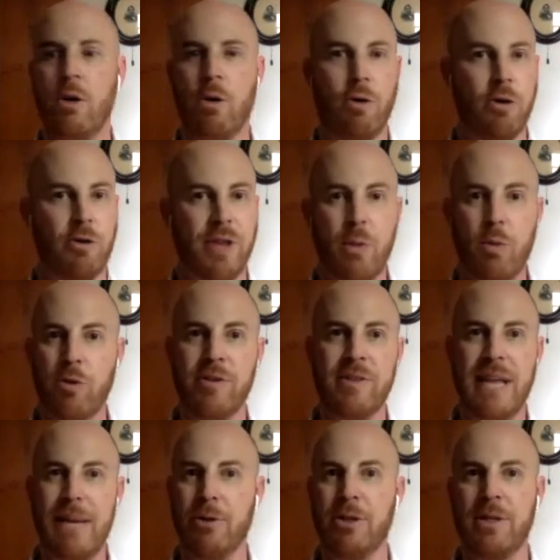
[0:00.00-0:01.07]
or they
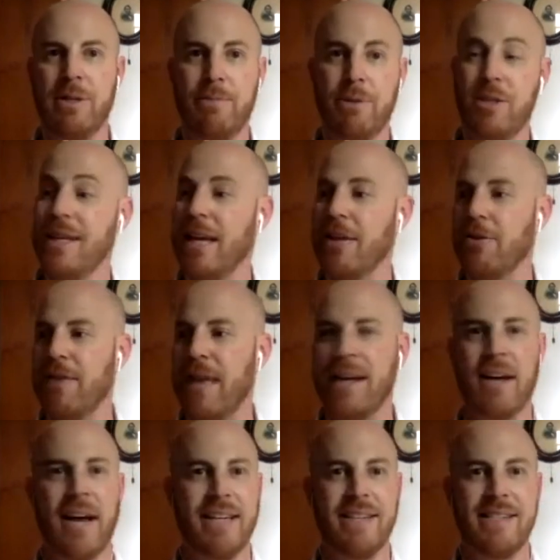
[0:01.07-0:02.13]
weren't able to put together that kind